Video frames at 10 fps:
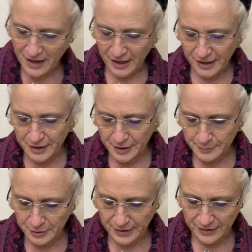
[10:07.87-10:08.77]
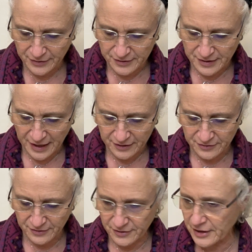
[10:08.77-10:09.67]
Okay, the next
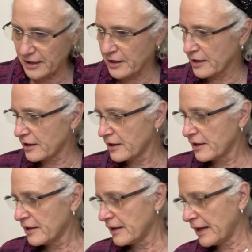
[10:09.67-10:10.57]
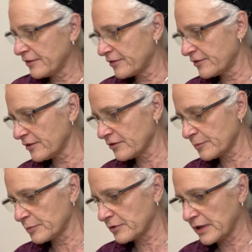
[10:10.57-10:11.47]
thing at this
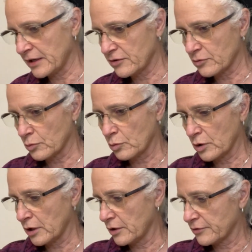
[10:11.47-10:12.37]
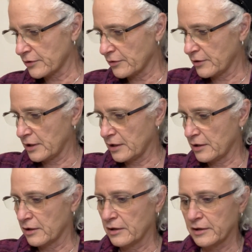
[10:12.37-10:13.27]
place was
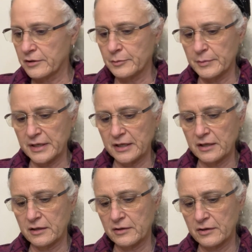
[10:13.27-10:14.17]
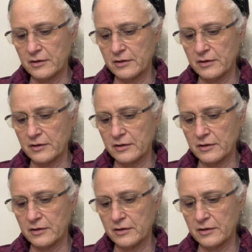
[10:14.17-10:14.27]
the little mini